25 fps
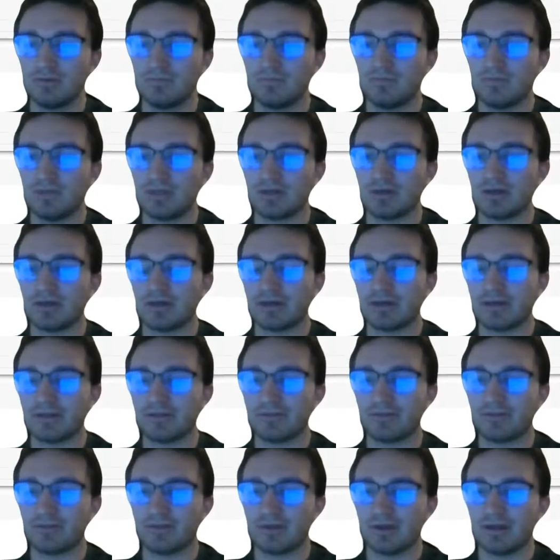
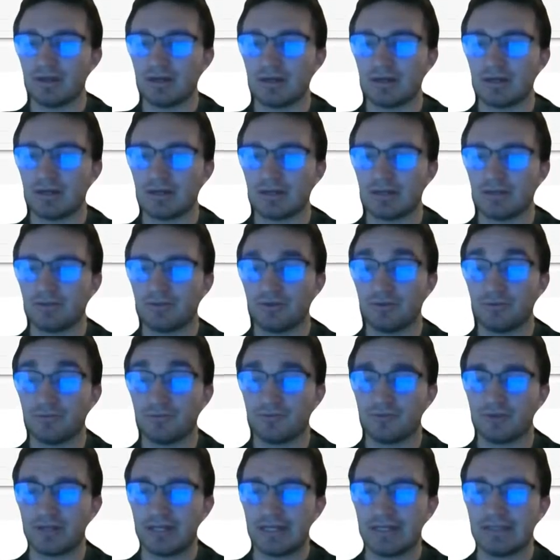because don't
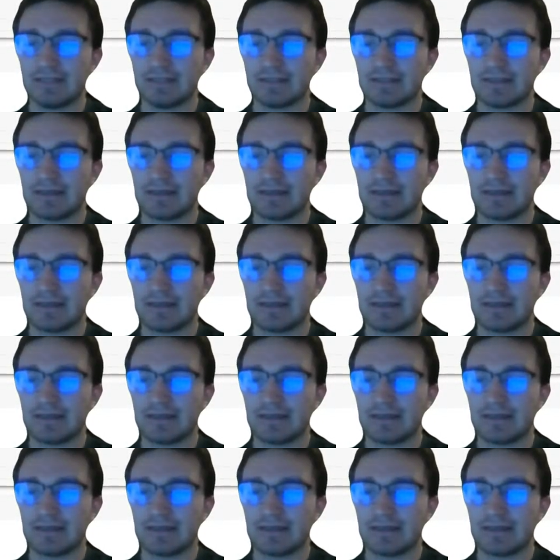forget